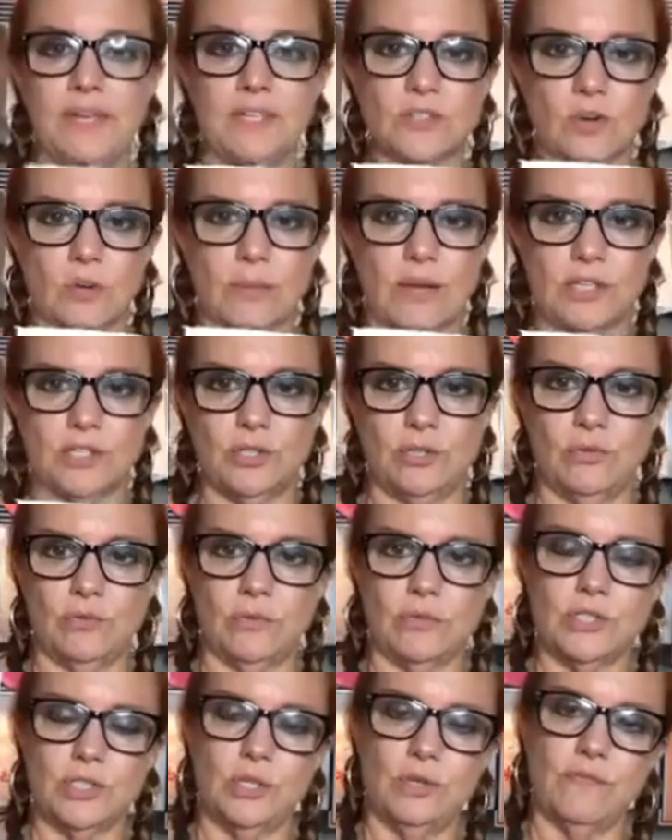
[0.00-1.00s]
These are my
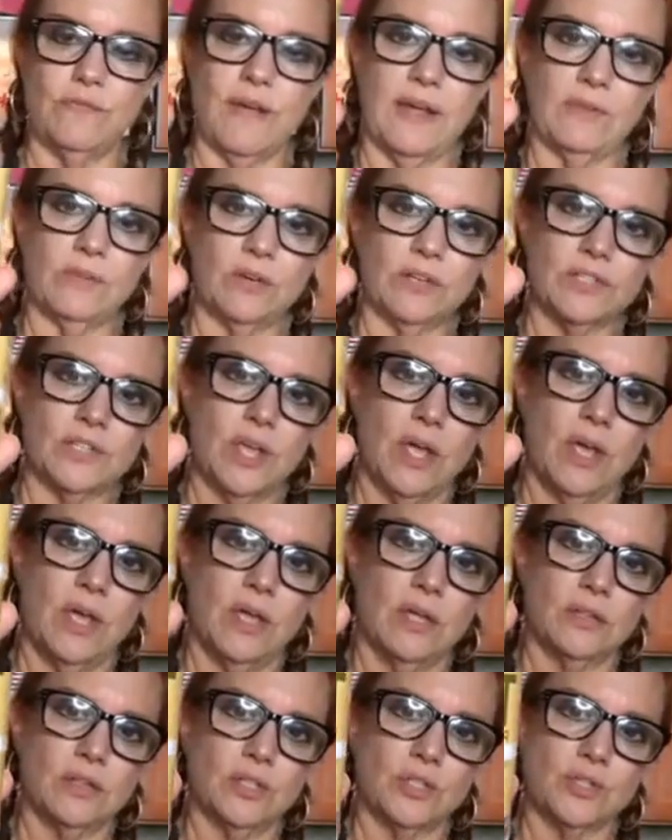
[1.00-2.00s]
two, two favorites.
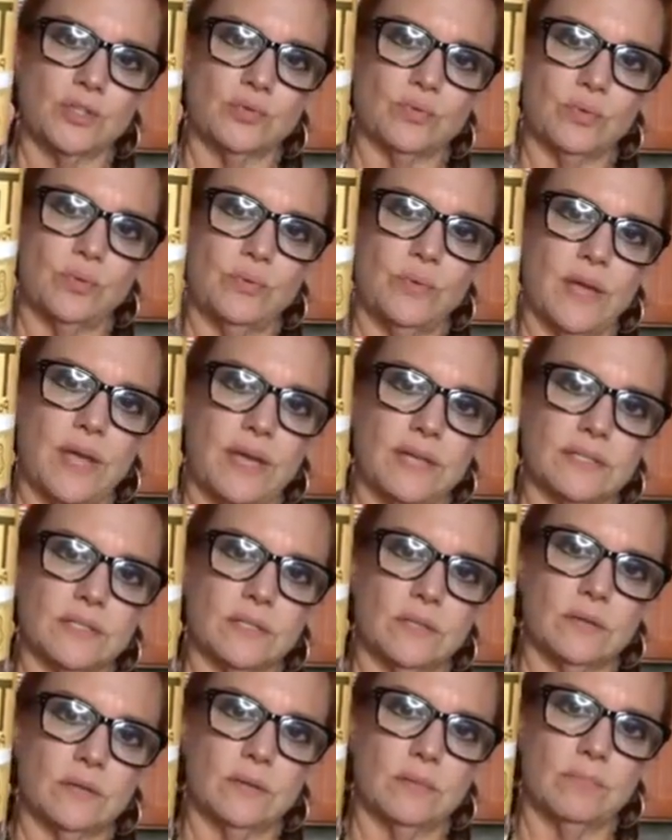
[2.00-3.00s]
The True
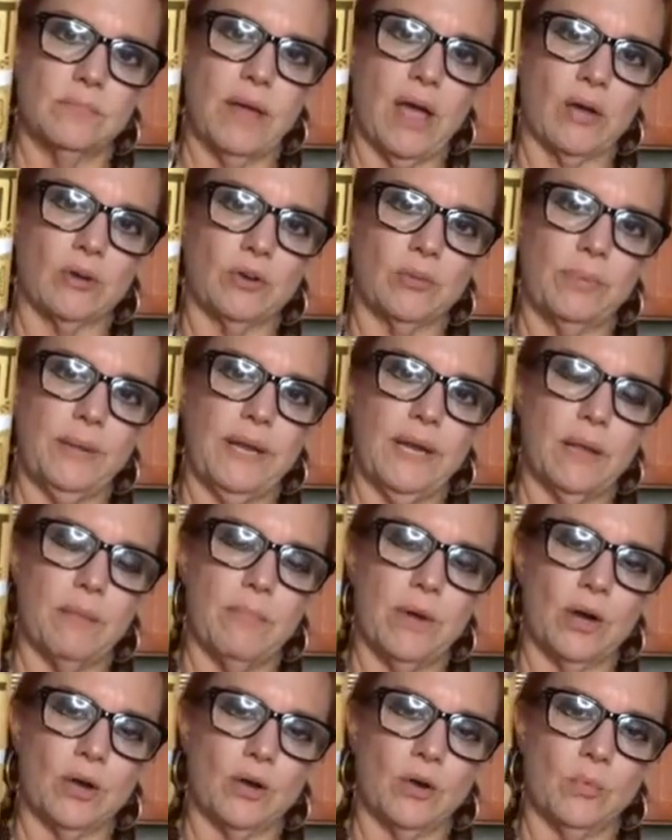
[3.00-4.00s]
Nut powdered
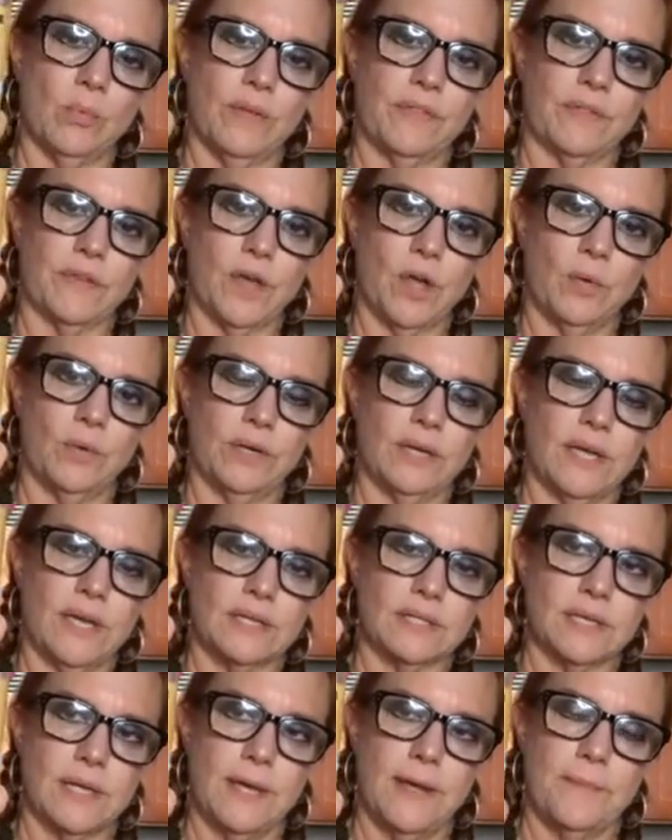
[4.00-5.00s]
peanut butter with
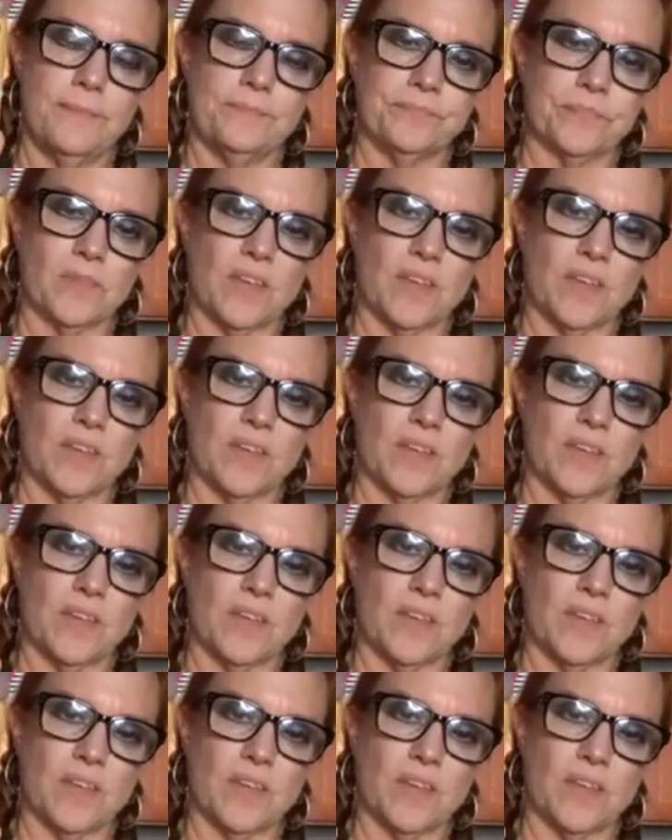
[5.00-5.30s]
coconut.